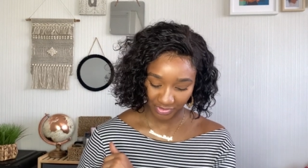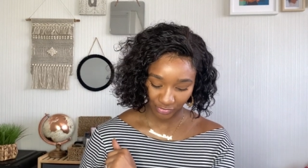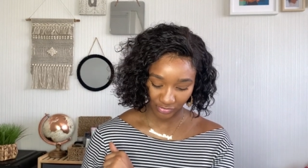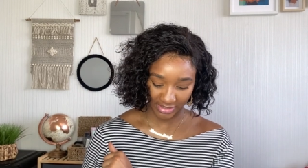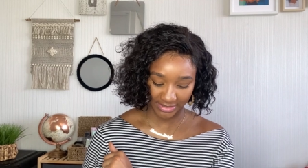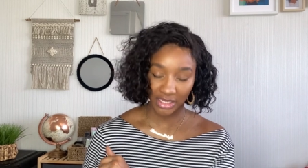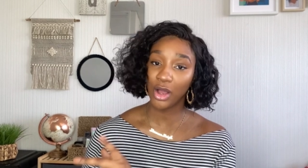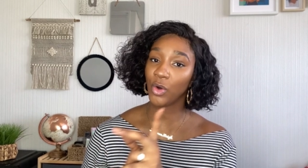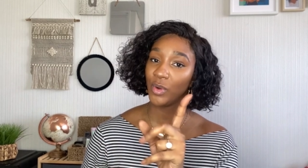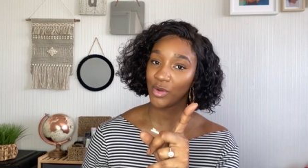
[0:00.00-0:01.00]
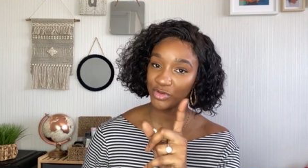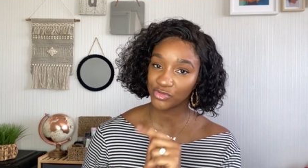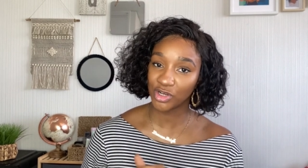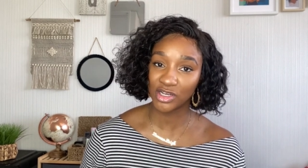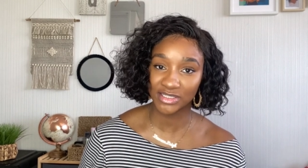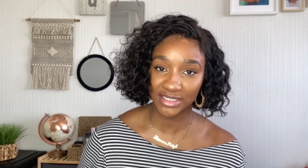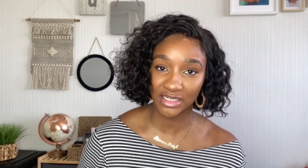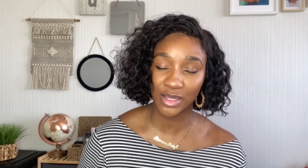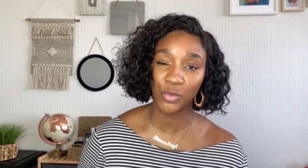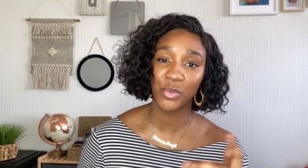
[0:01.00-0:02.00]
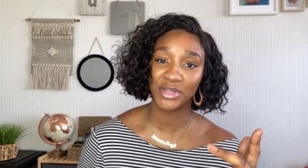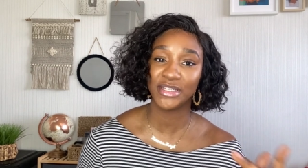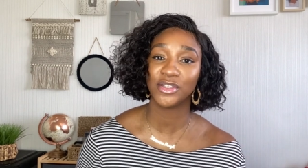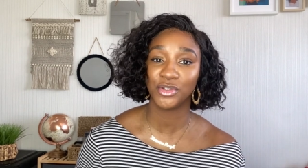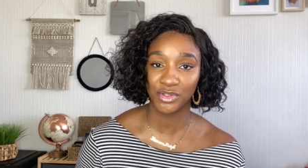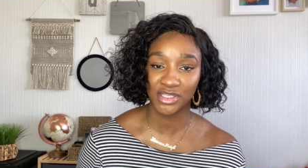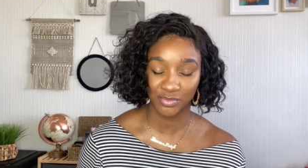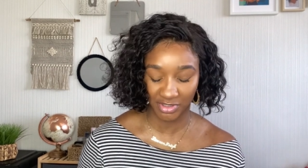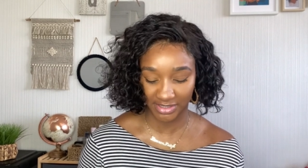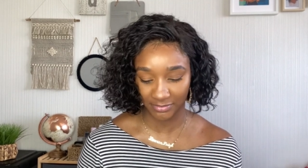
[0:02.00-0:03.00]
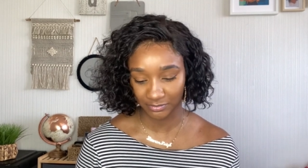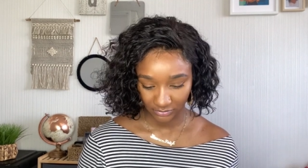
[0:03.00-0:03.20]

Right, oh, and we've got our deadline when we need to do this by.